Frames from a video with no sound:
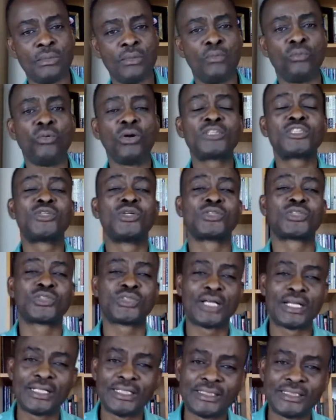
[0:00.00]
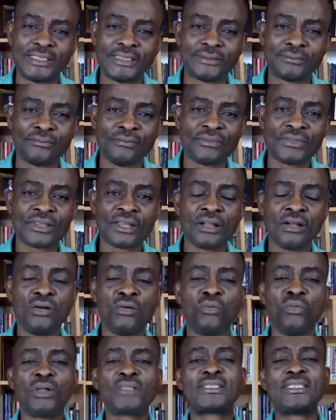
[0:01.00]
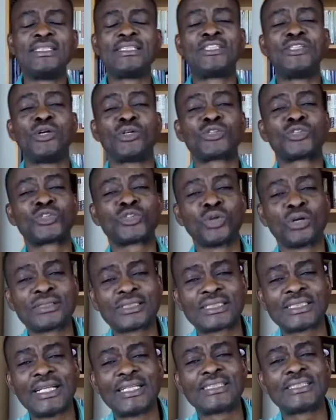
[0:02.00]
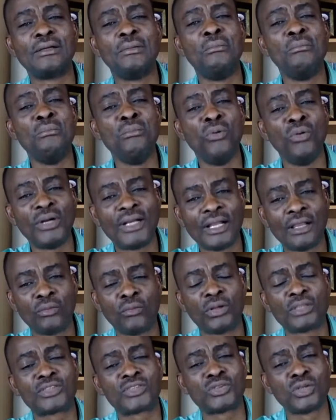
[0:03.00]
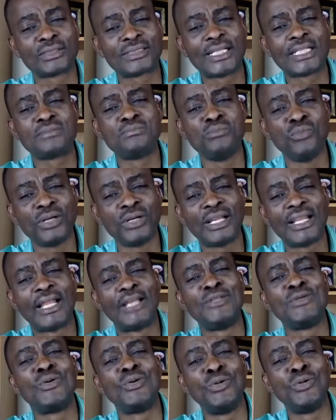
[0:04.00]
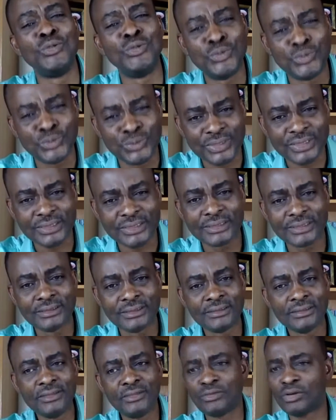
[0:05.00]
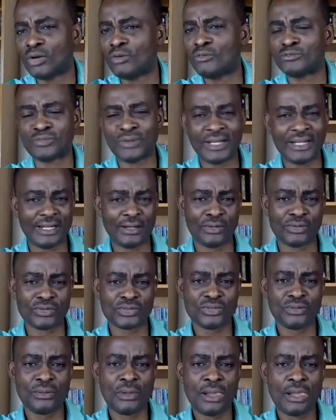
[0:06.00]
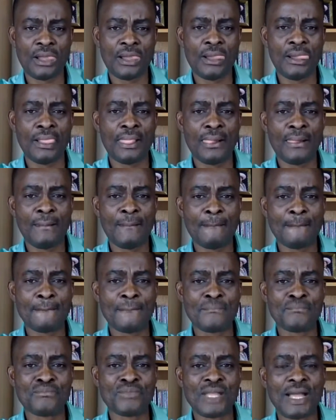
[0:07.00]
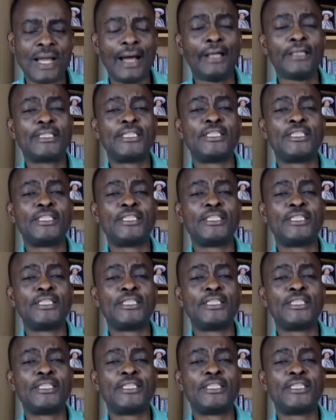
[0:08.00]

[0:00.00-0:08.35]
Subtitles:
What's your strategy? What is your success model? What success model are you going to use? You've got to find out. How